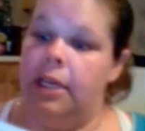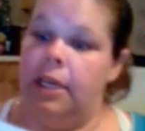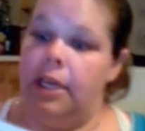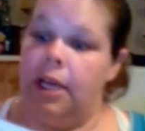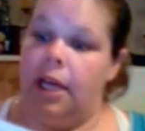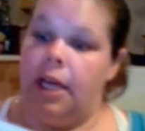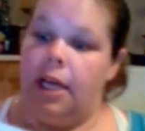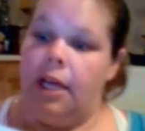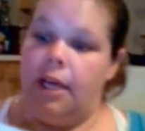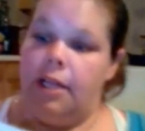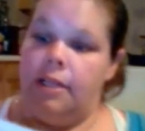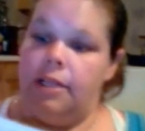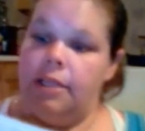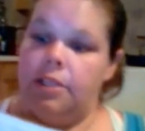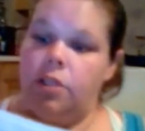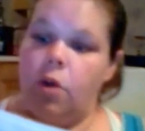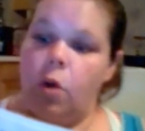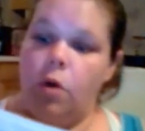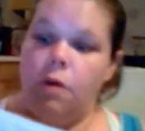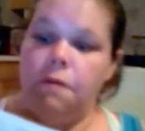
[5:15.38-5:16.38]
The
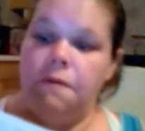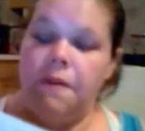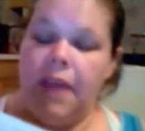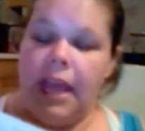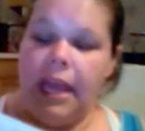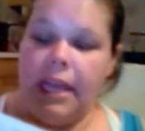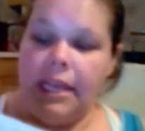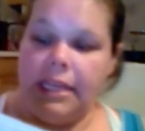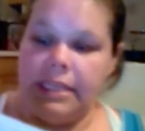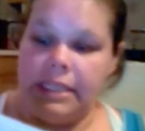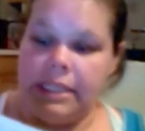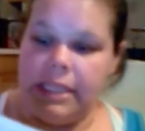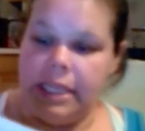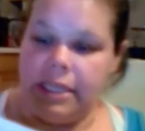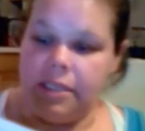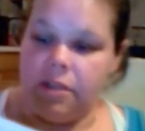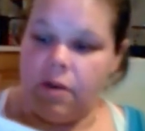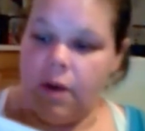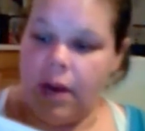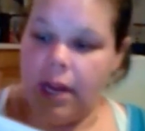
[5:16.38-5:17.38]
total fat is
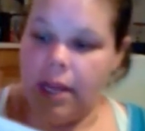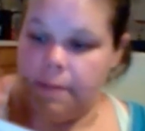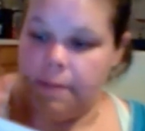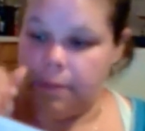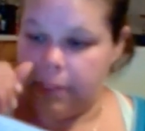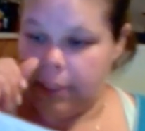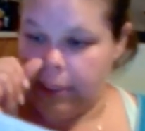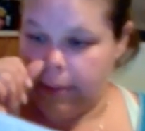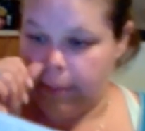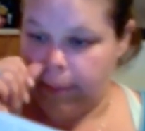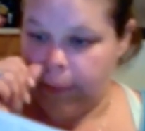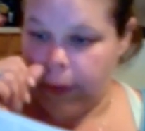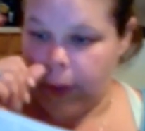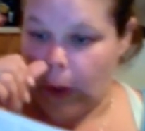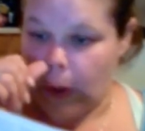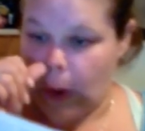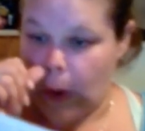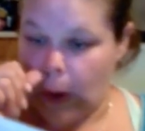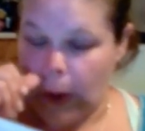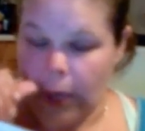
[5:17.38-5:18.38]
6 grams. There
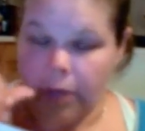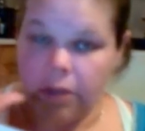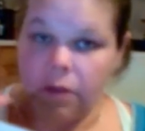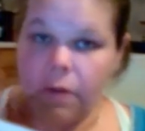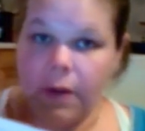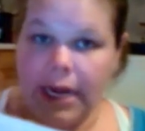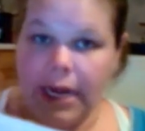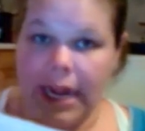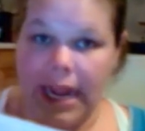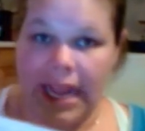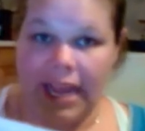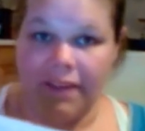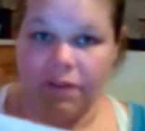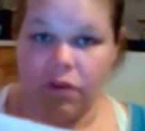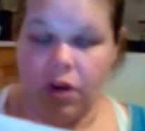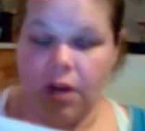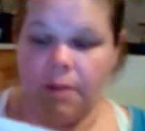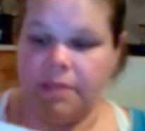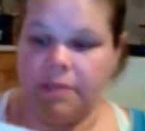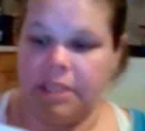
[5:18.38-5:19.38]
are 3.5
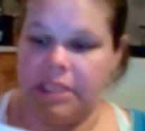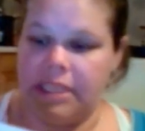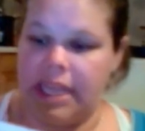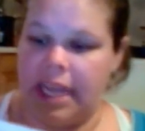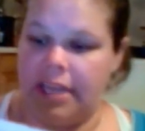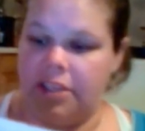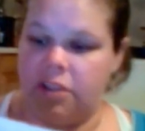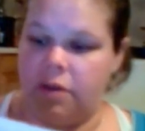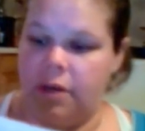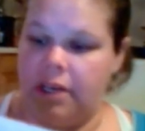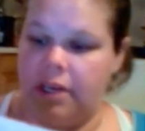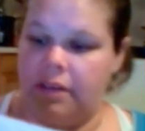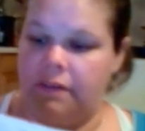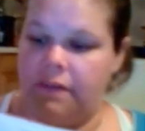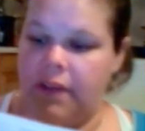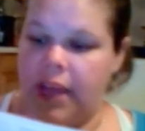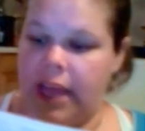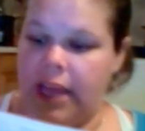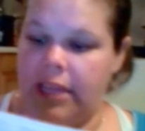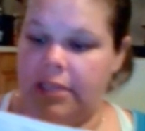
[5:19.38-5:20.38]
grams of saturated
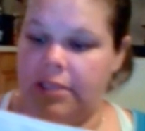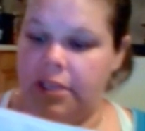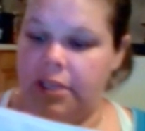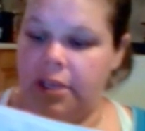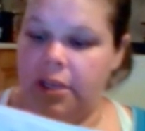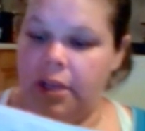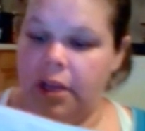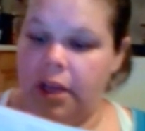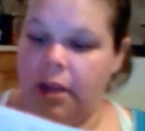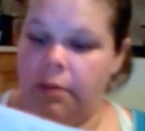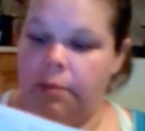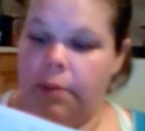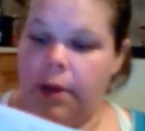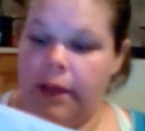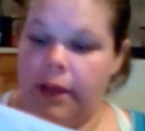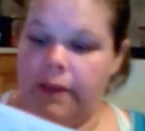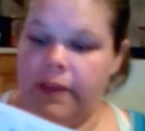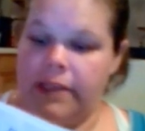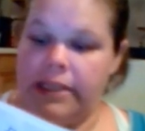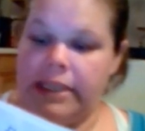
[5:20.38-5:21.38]
fat,
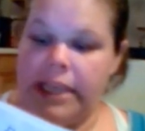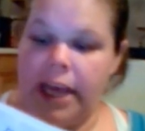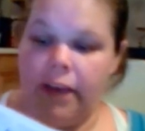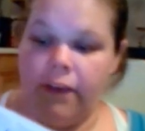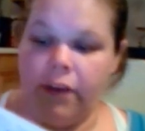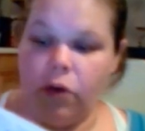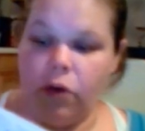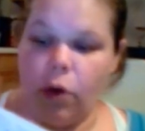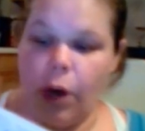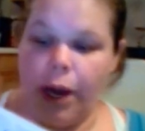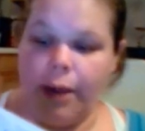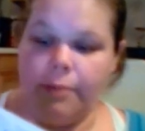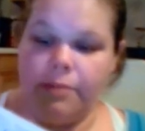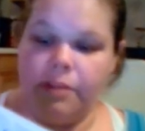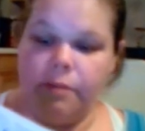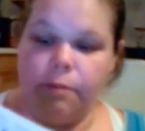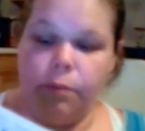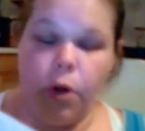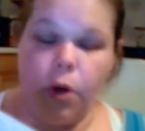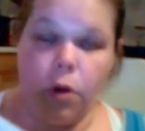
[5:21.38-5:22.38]
but the 7 grams
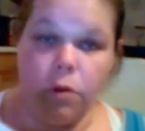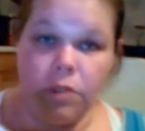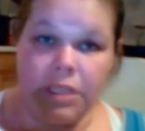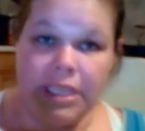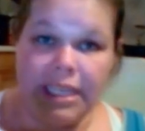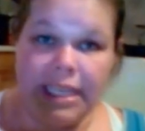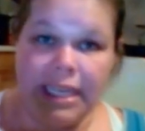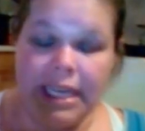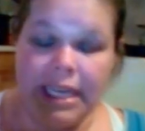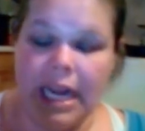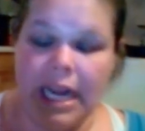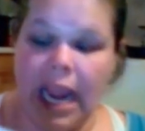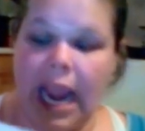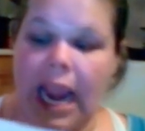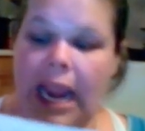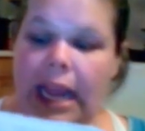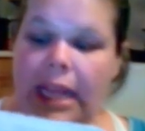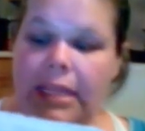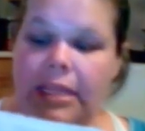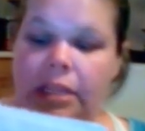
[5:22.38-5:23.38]
of protein
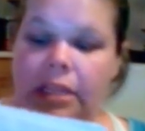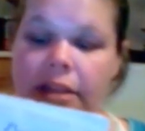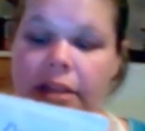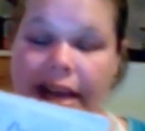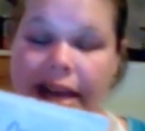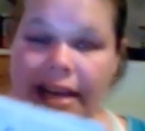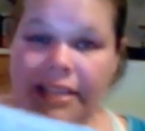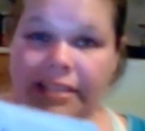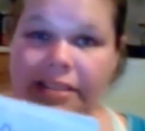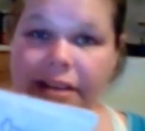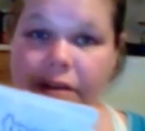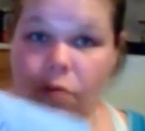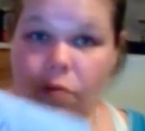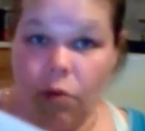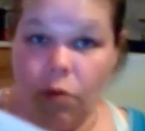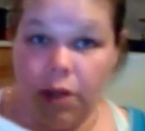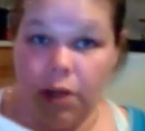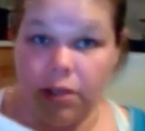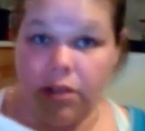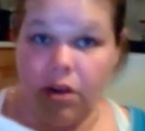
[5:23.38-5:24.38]
and the less than
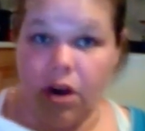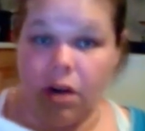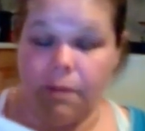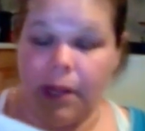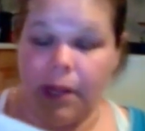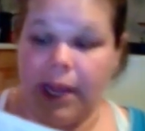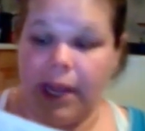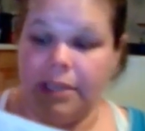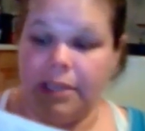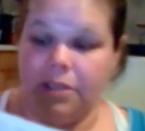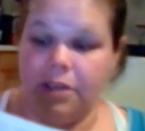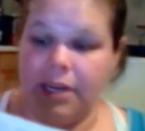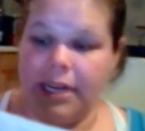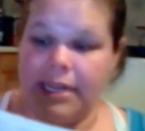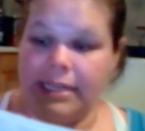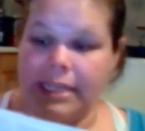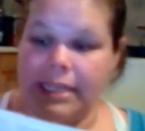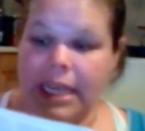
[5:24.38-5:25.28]
1 carbohydrate